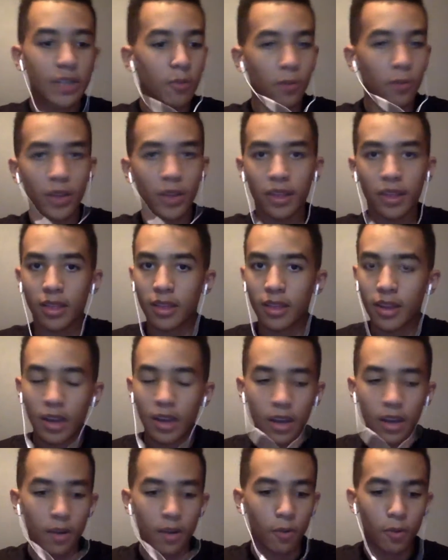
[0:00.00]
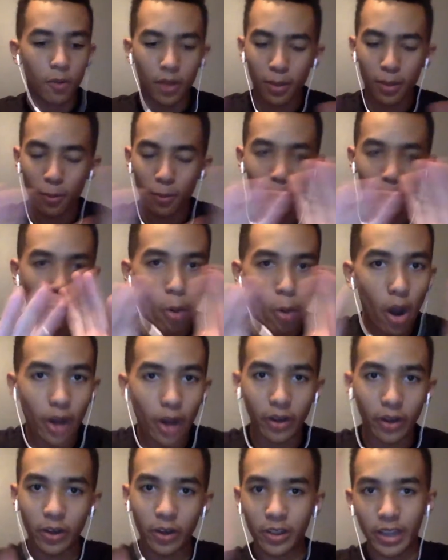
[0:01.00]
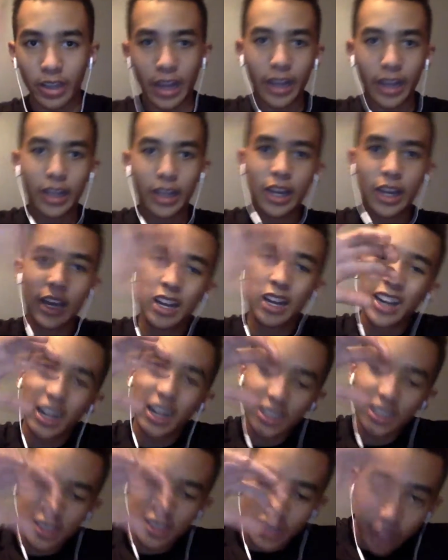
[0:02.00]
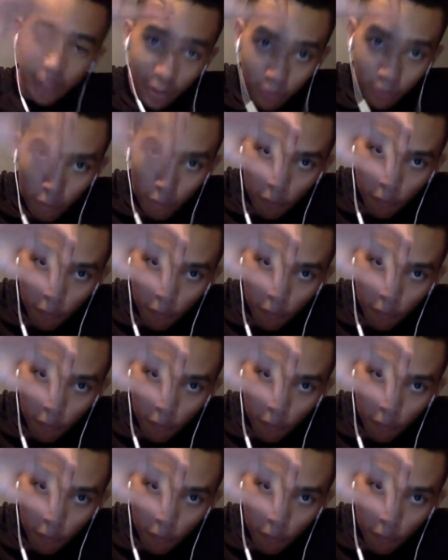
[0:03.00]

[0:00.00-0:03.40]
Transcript: with water, not just like a